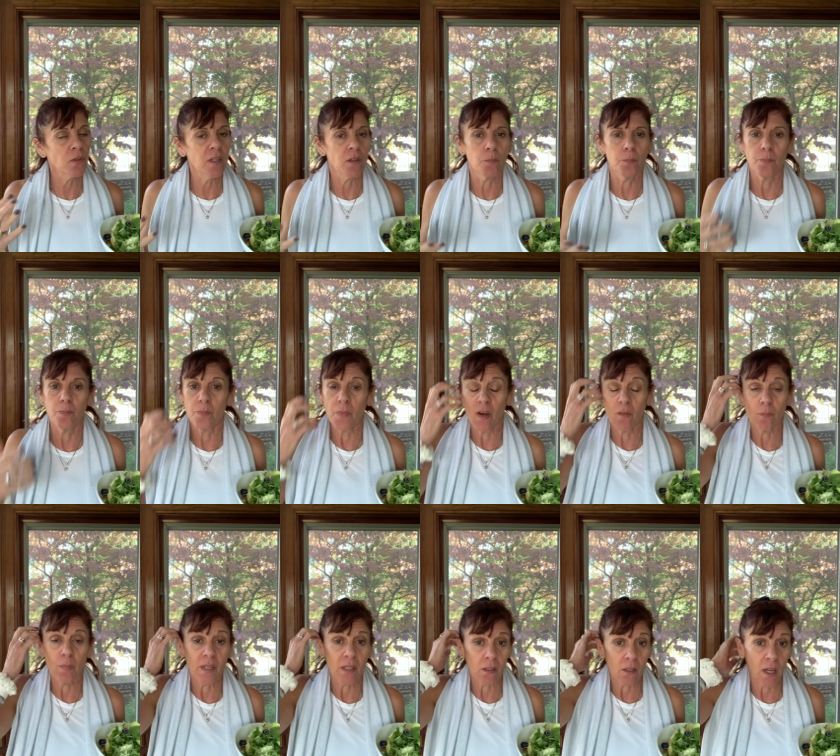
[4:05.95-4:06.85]
there have
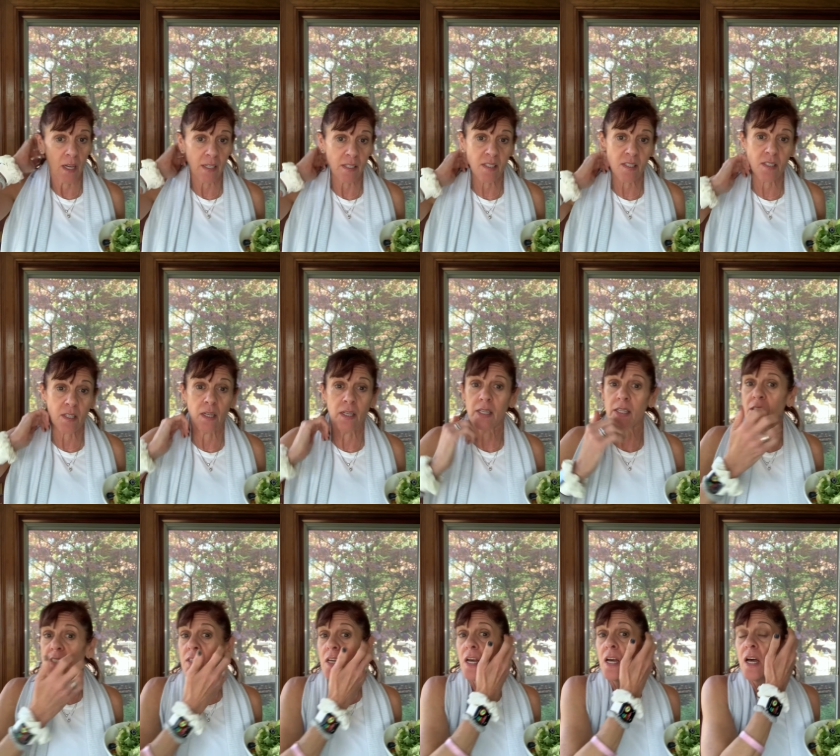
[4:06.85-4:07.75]
been a lot of
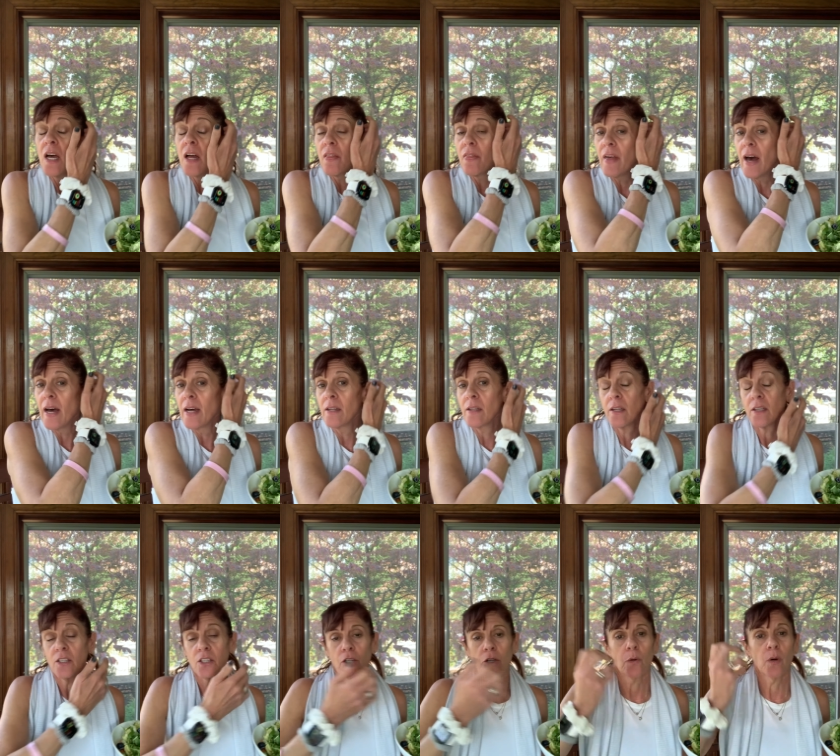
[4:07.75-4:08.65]
studies that,
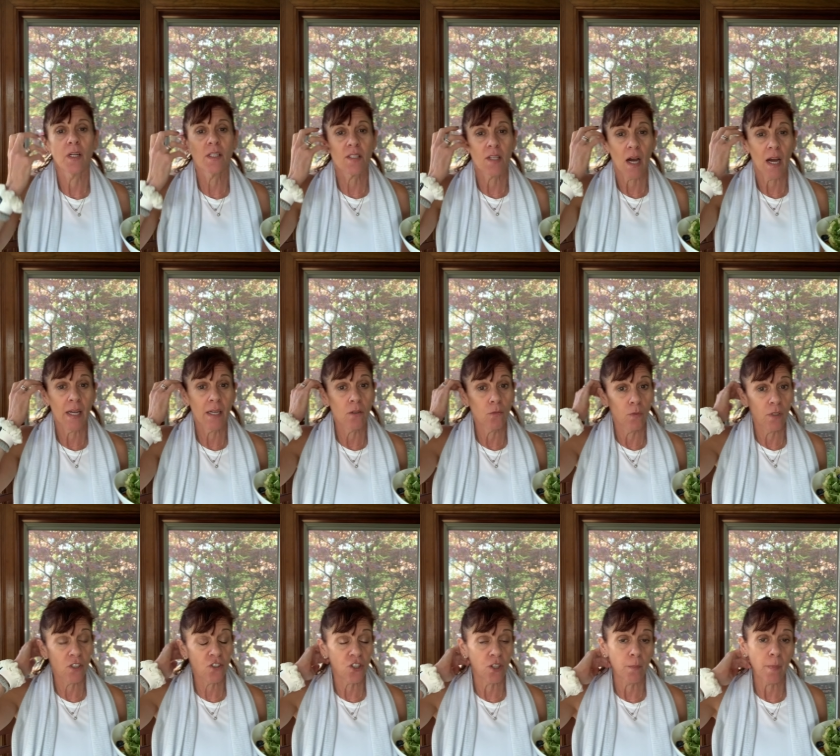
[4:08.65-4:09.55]
you know, a diet
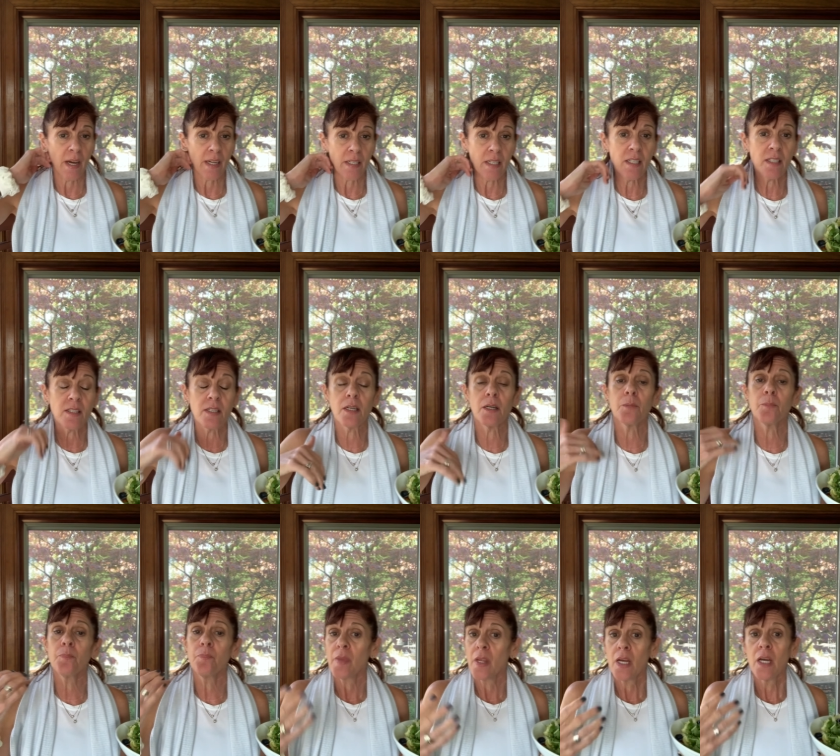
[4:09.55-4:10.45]
rich in
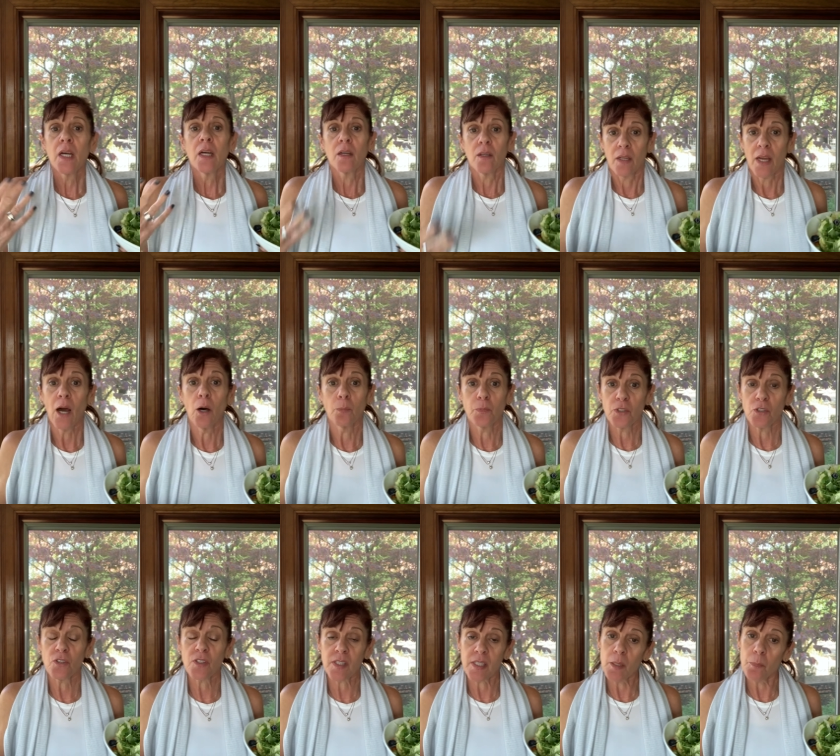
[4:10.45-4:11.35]
magnesium helps you
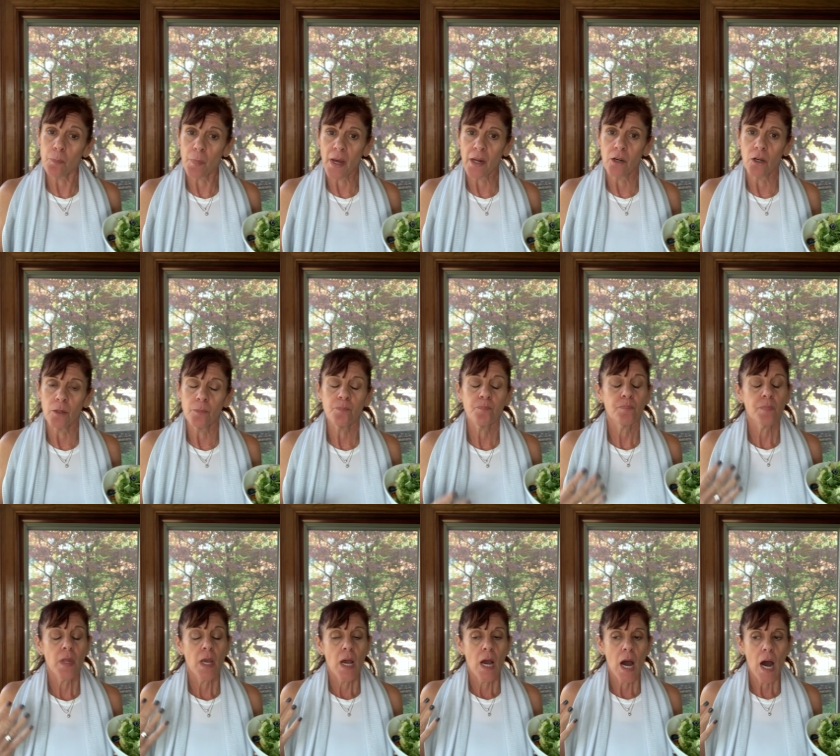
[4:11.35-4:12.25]
sleep better.
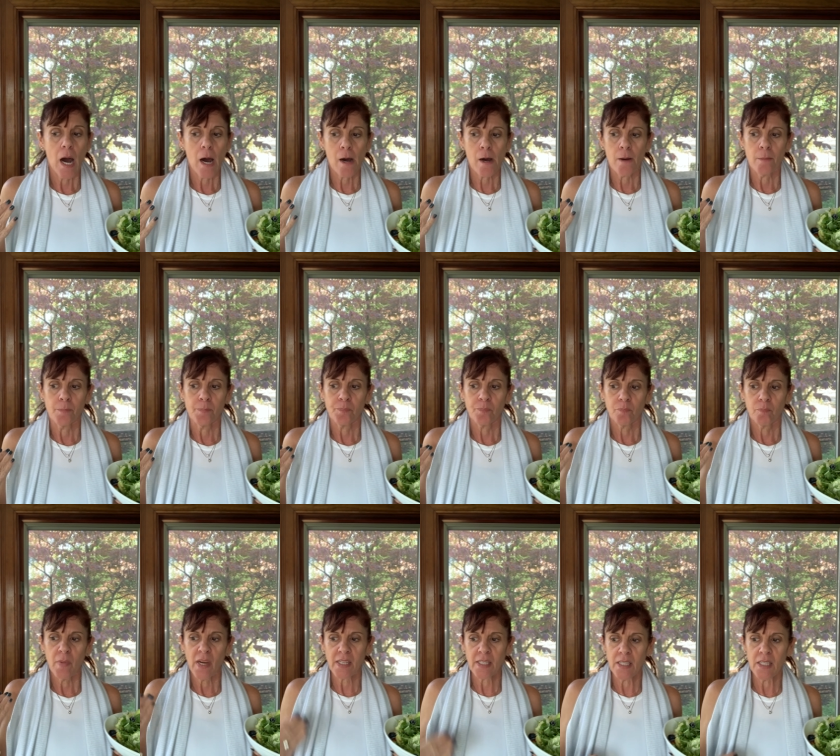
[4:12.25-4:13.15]
Um,
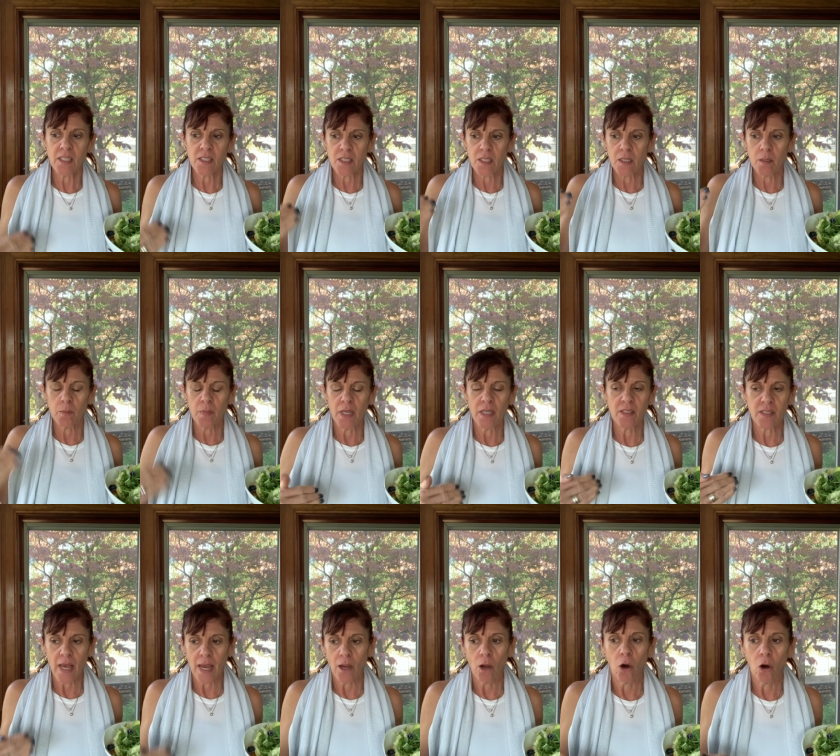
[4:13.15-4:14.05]
magnesium is
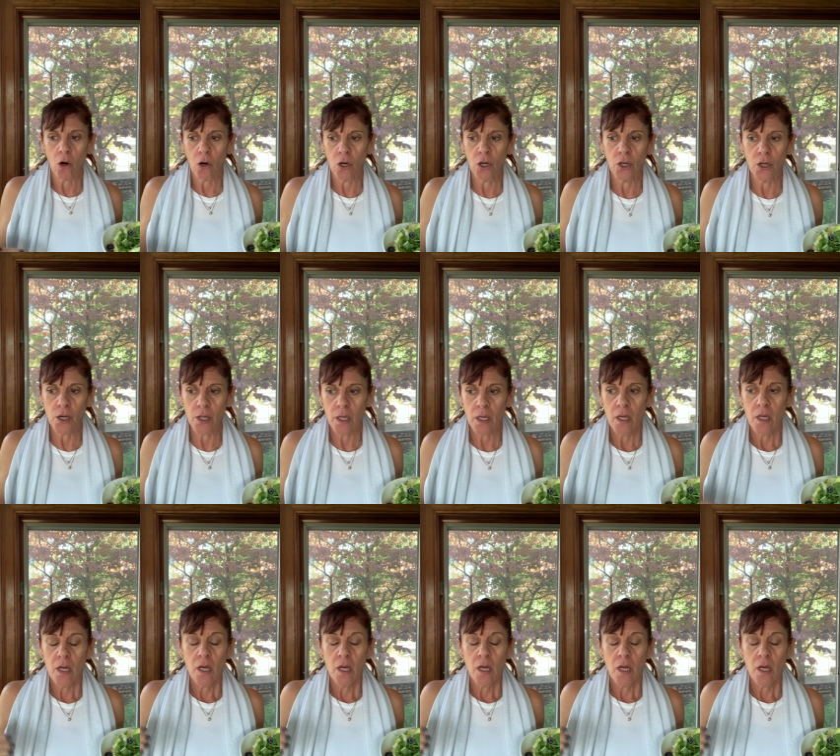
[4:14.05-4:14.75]
a hard